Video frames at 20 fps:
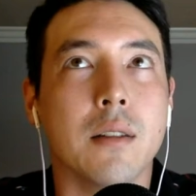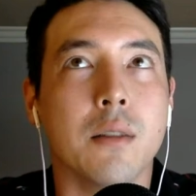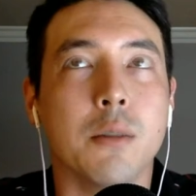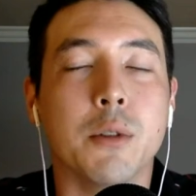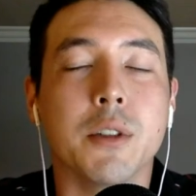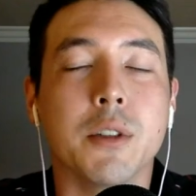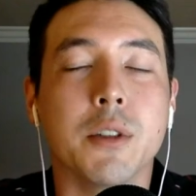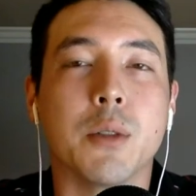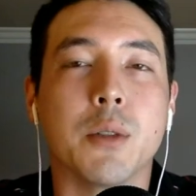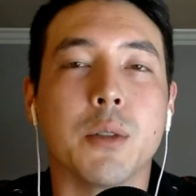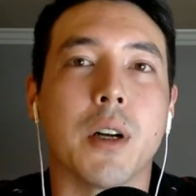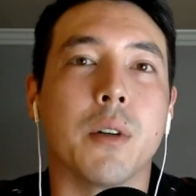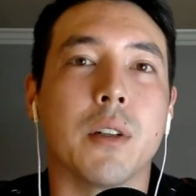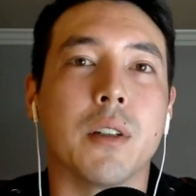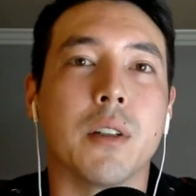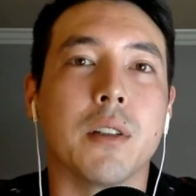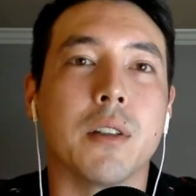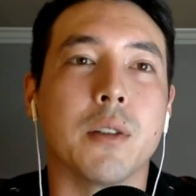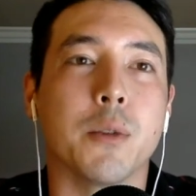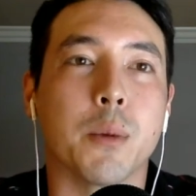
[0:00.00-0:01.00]
originally what I
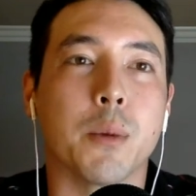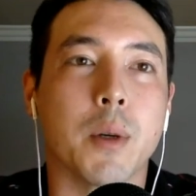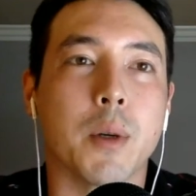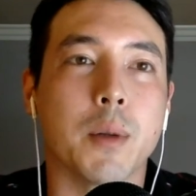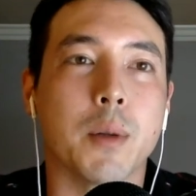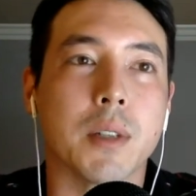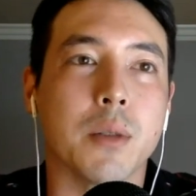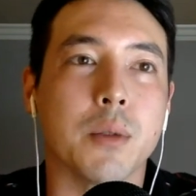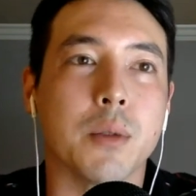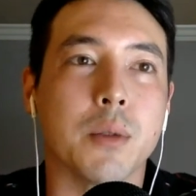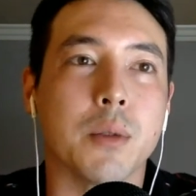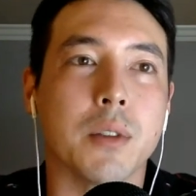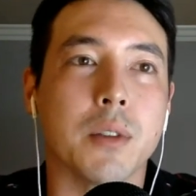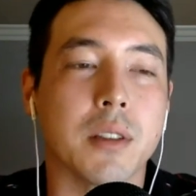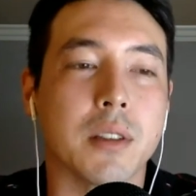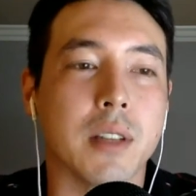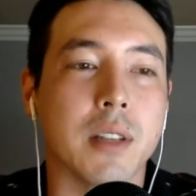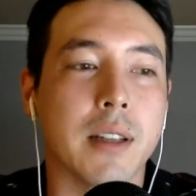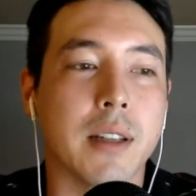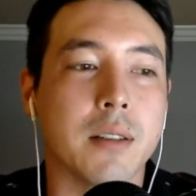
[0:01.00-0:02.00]
wanted to do with my website was
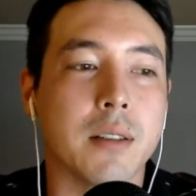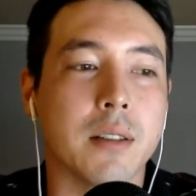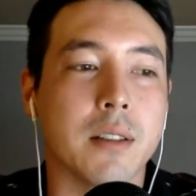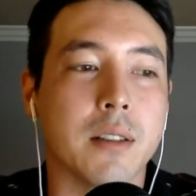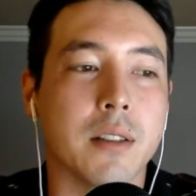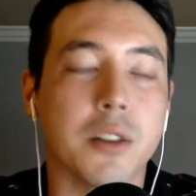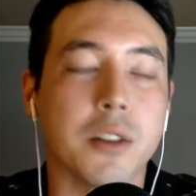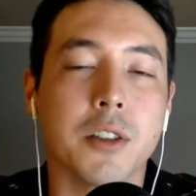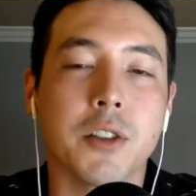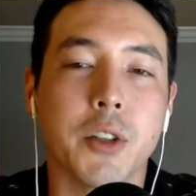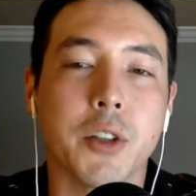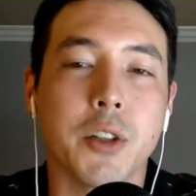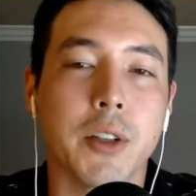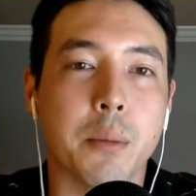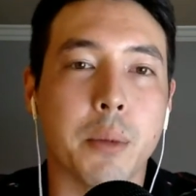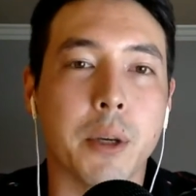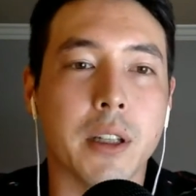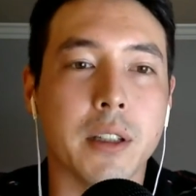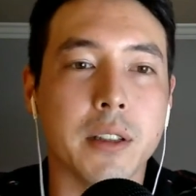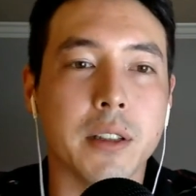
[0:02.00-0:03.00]
just turn into a
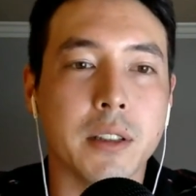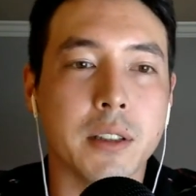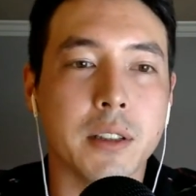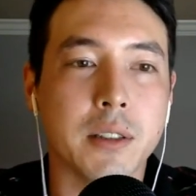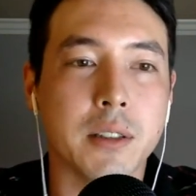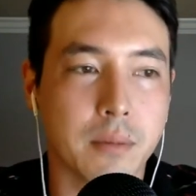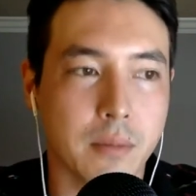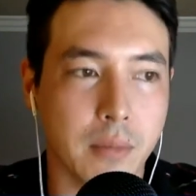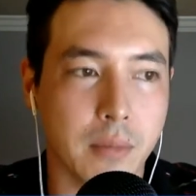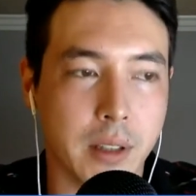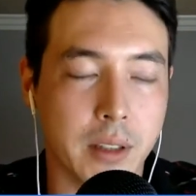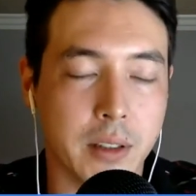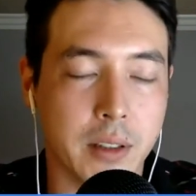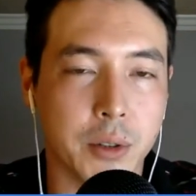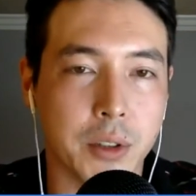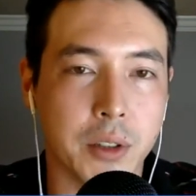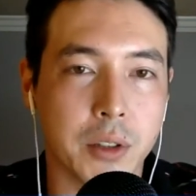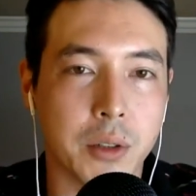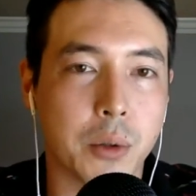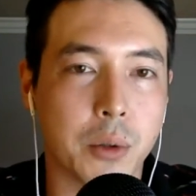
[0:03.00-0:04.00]
landing page,
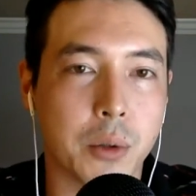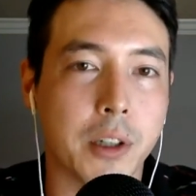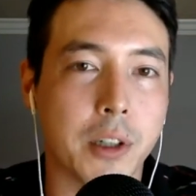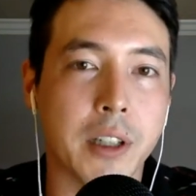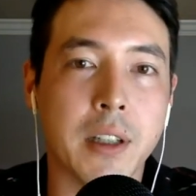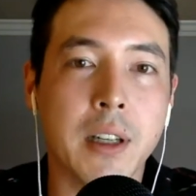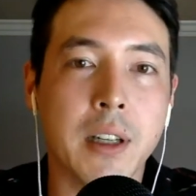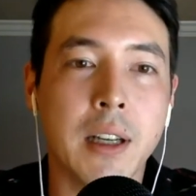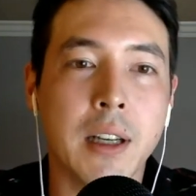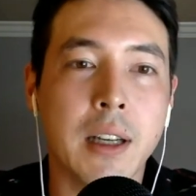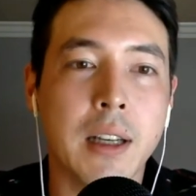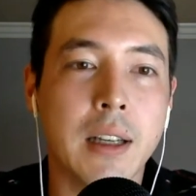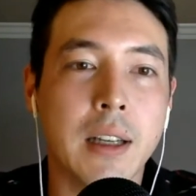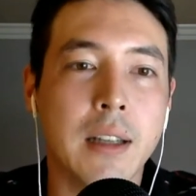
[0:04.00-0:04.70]
into a story.